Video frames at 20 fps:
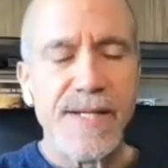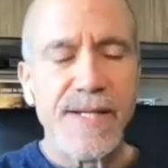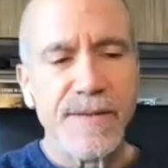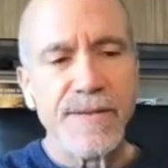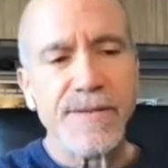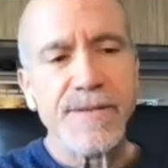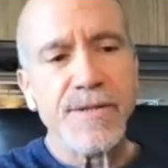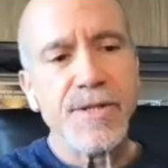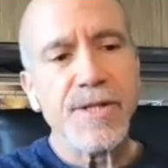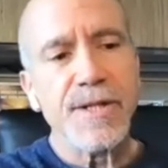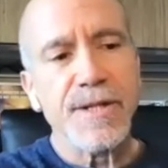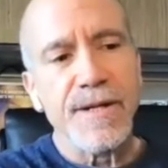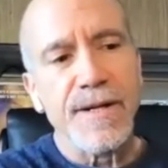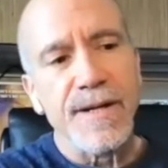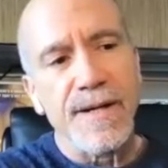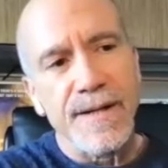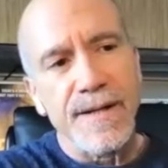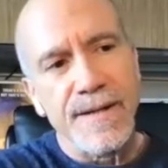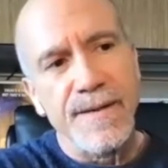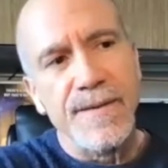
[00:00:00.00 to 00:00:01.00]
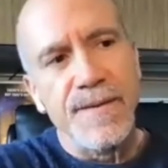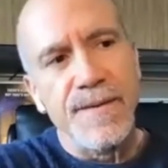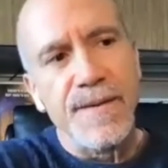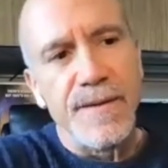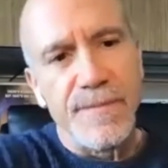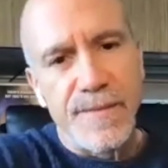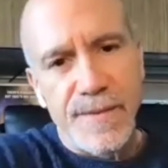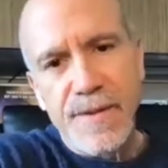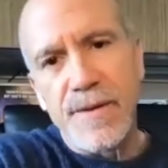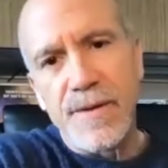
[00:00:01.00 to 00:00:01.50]
here in Chicago.
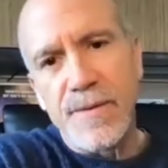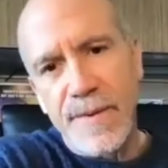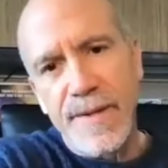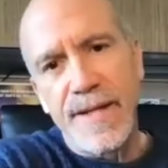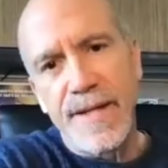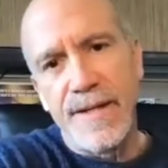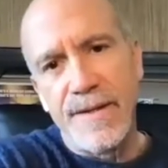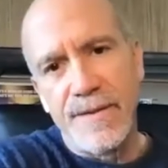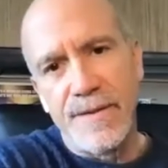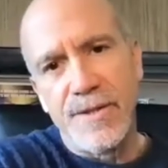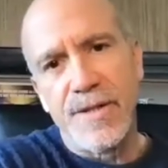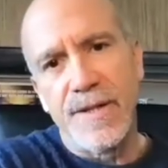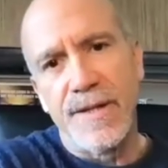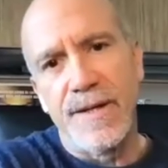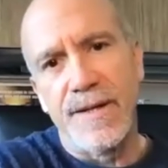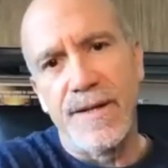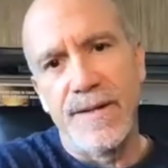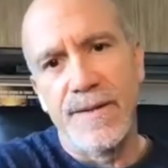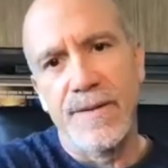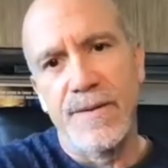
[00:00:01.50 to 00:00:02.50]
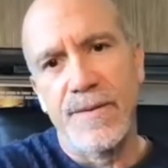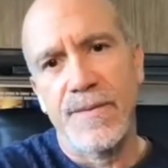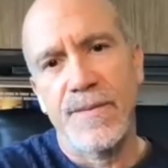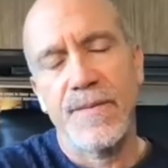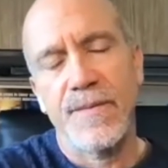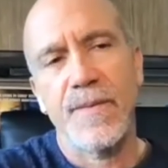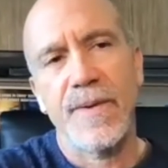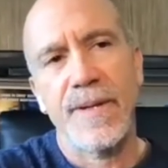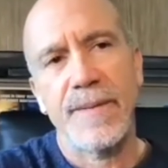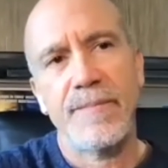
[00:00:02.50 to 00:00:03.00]
I was already here in Chicago
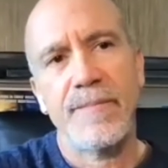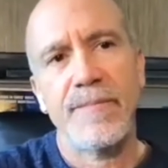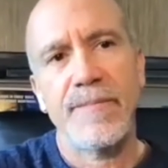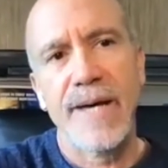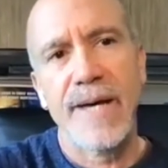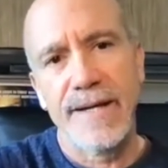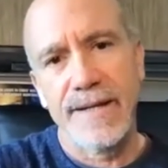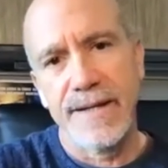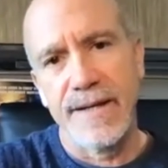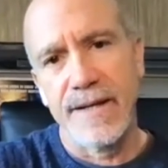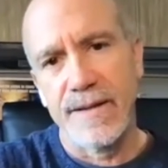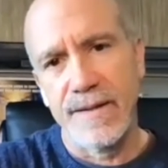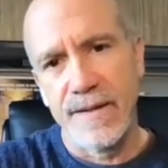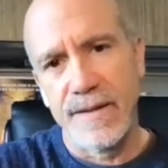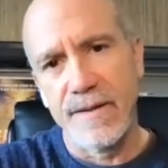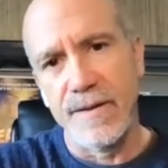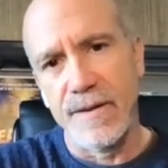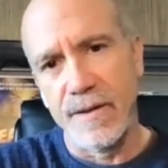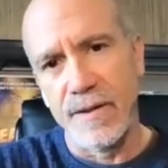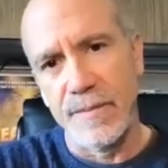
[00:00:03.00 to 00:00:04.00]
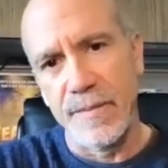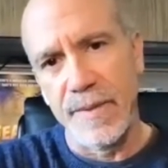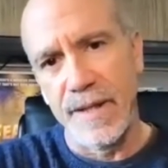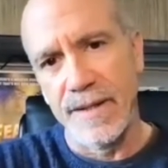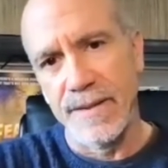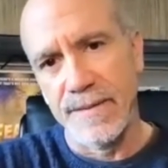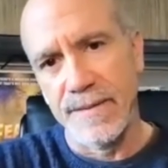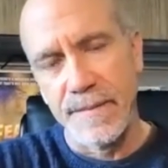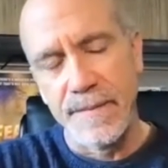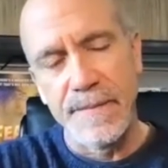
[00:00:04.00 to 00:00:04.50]
when Pat Kelly called
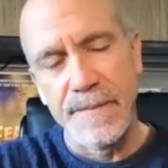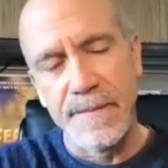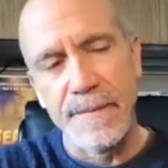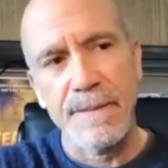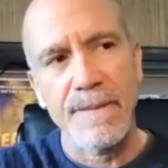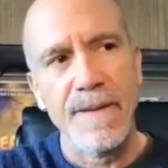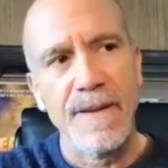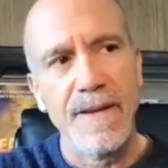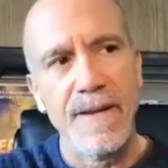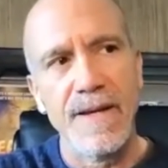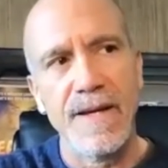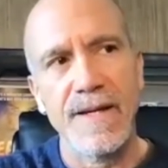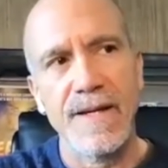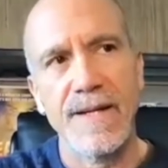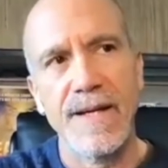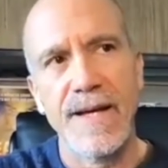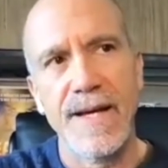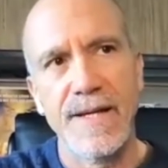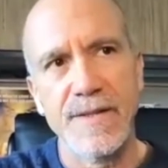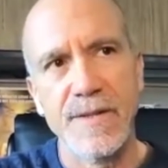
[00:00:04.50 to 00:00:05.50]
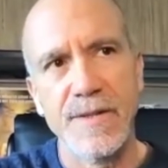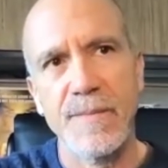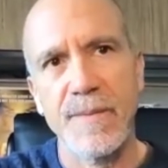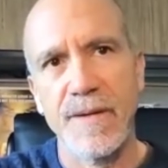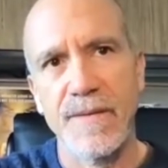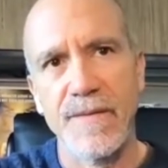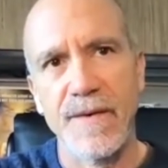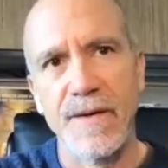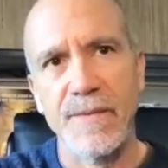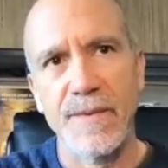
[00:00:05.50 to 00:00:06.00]
me and asked me
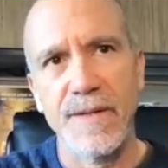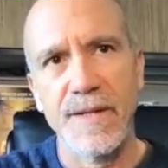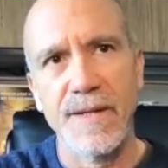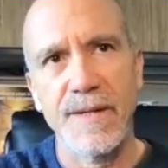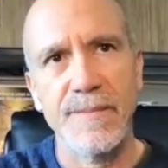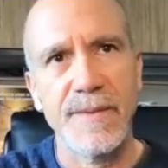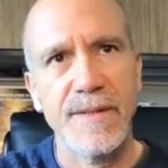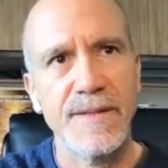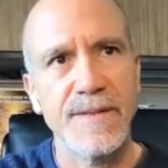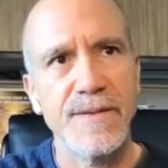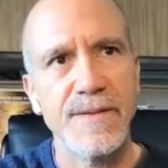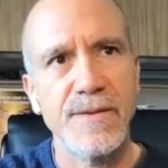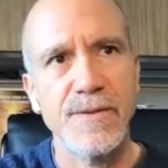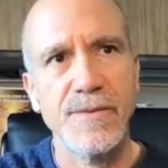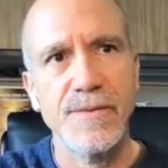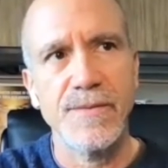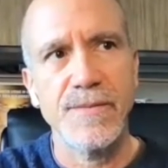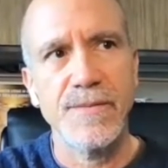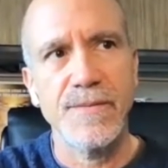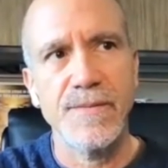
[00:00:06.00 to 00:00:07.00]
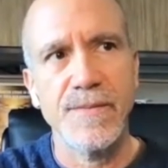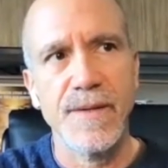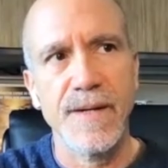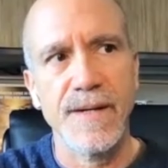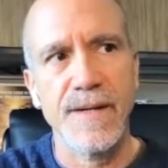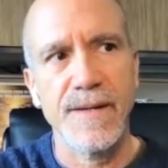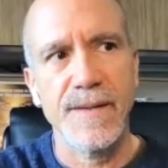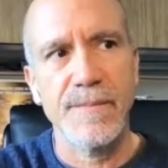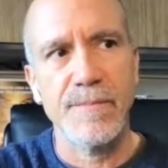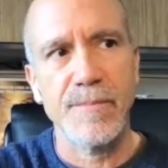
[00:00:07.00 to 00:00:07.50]
if I would come and do
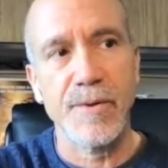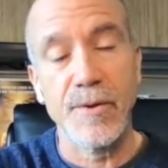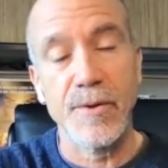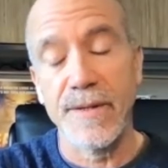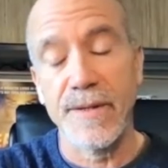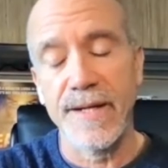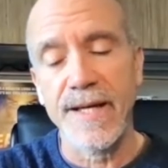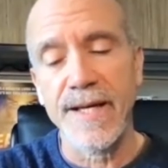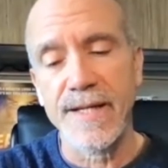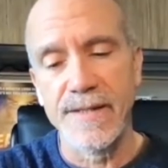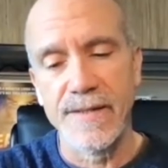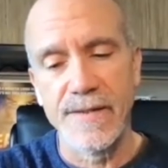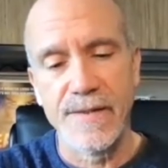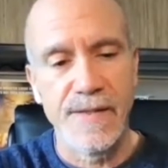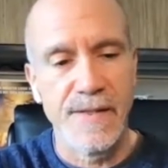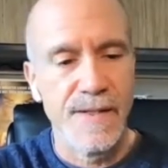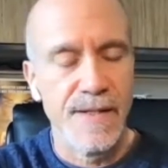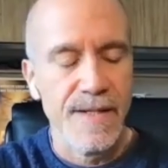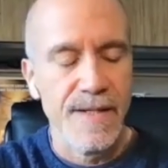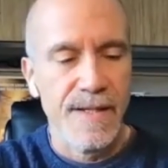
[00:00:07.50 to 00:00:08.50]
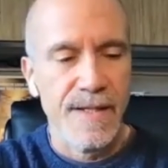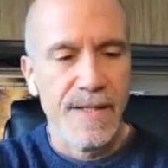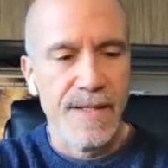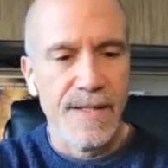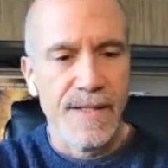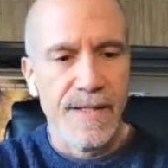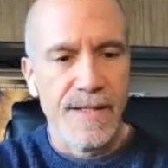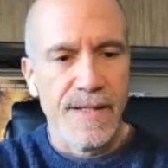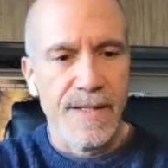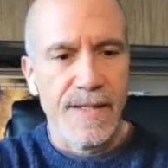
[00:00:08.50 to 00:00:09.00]
Broken Eggs.
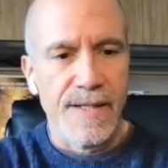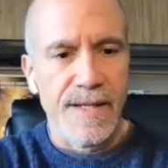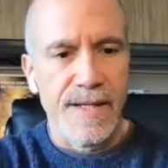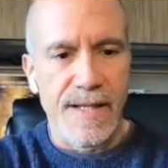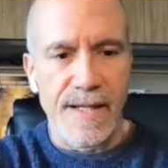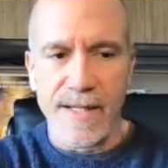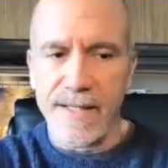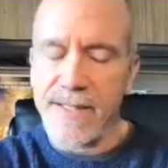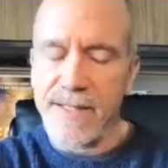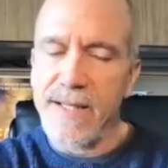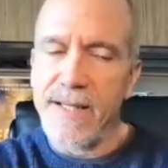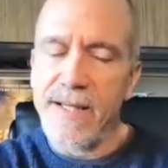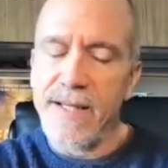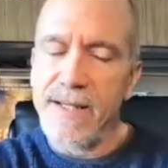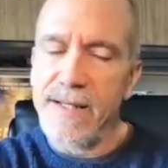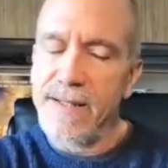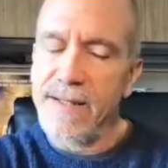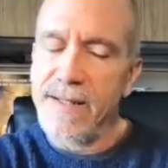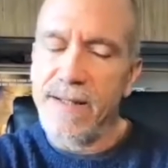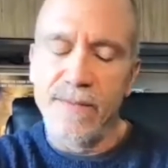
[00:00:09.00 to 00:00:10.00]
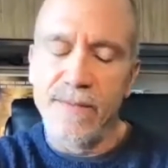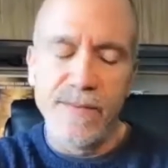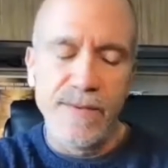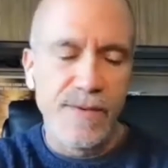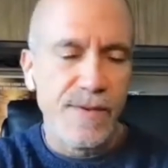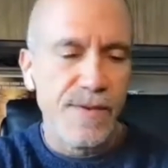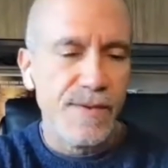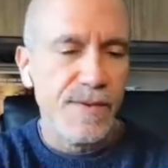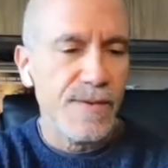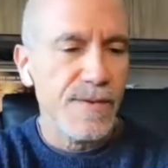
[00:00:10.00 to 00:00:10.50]
And I did, and it
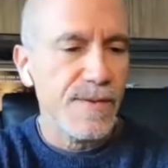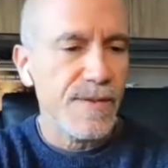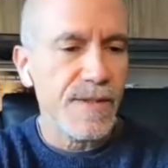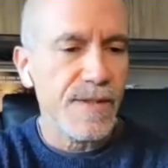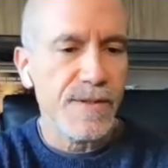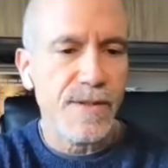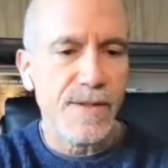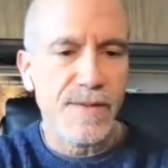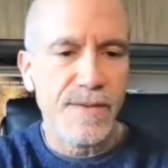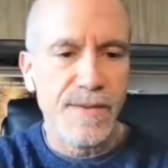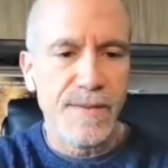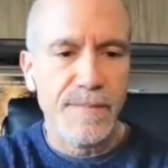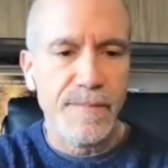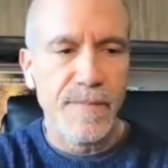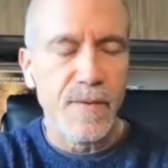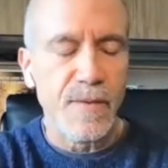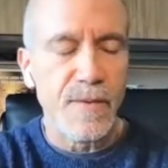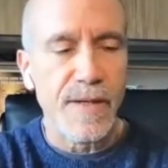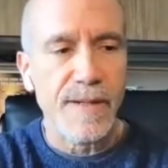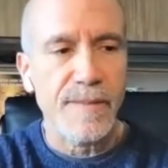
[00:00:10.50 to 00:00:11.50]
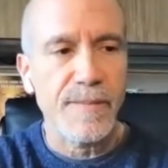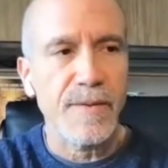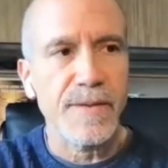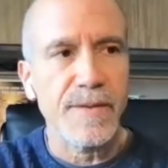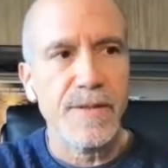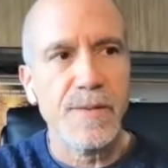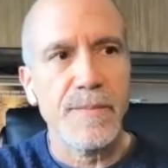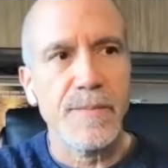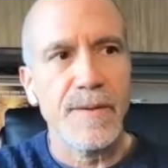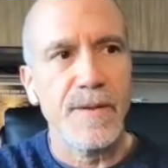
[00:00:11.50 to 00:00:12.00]
was such an incredible
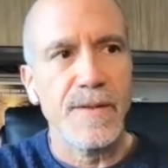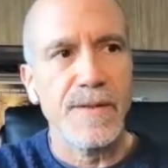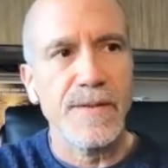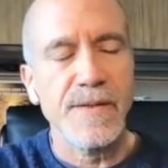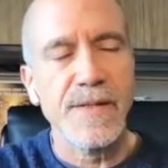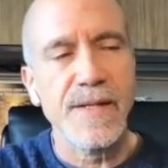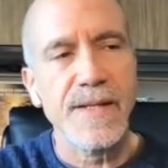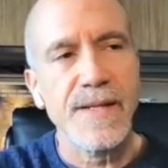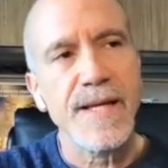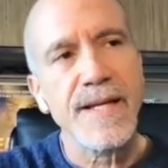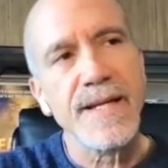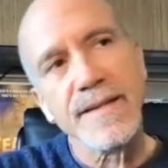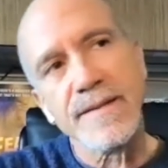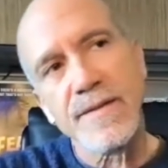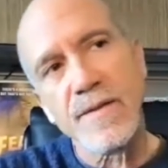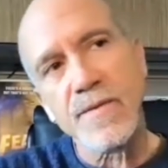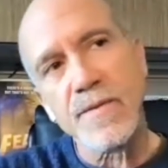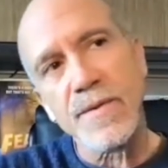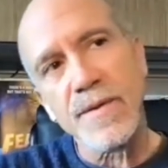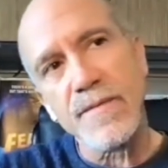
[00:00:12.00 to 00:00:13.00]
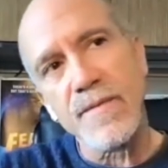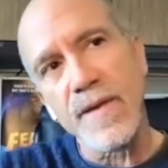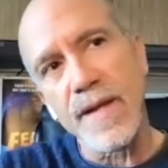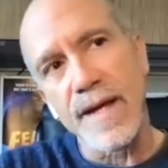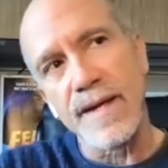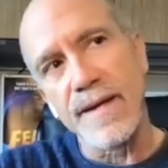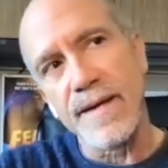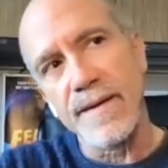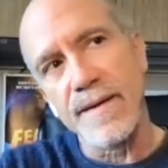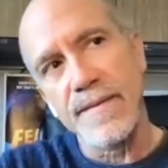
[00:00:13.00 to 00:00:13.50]
experience. And then it sort of
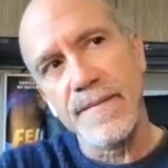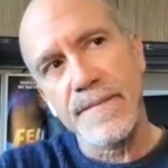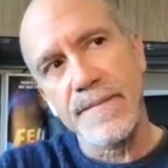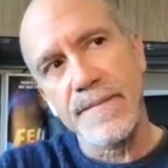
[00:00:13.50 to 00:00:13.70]
like